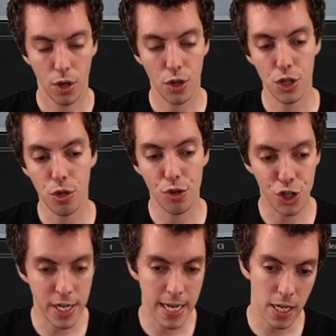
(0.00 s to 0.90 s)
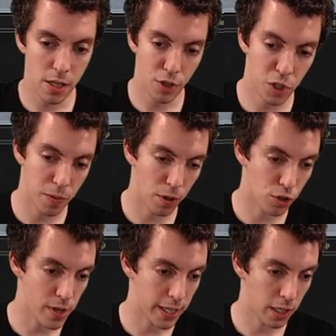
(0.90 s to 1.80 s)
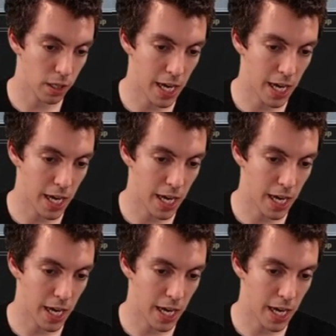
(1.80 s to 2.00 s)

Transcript: Ugin, the Spirit Dragon.